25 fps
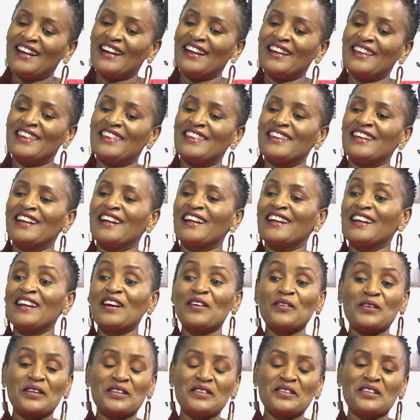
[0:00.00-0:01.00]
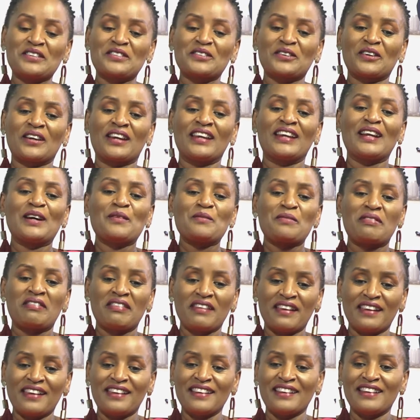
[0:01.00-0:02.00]
I think now when you're talking, I'm
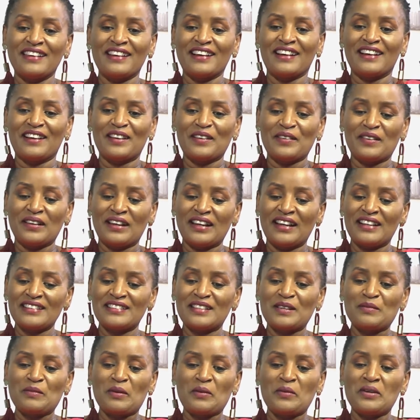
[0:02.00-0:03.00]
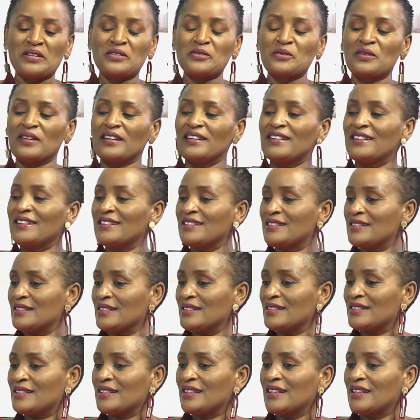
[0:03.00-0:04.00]
thinking the last time I went to the dentist.